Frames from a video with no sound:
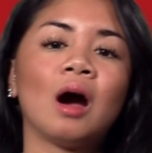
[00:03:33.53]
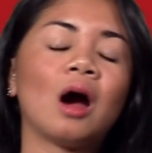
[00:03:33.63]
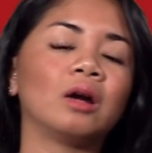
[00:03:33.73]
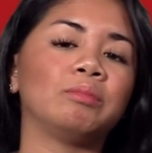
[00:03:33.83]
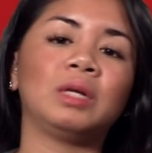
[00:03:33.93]

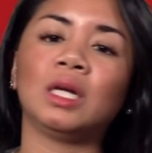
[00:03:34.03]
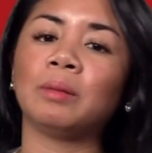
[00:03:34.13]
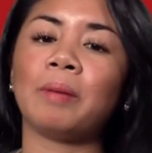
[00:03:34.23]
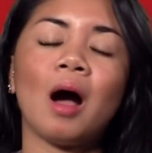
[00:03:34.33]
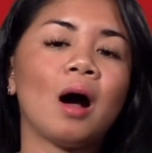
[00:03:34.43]

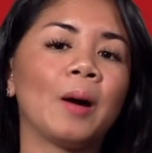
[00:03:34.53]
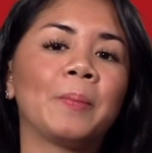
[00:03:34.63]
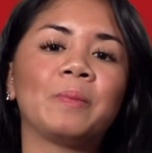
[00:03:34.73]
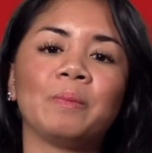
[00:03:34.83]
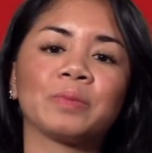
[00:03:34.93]
R&B,
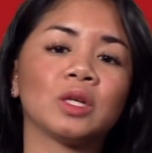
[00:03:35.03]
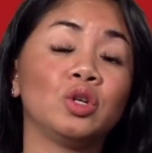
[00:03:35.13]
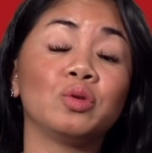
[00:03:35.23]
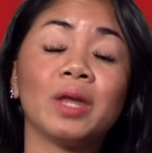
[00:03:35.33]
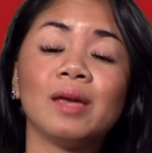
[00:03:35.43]
pop,
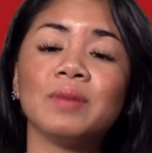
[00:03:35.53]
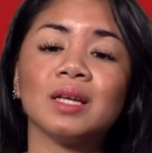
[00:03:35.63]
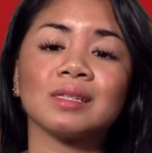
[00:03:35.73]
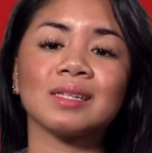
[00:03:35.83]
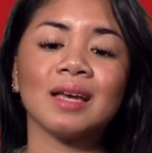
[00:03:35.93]
you name
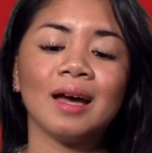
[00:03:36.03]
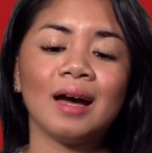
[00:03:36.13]
it,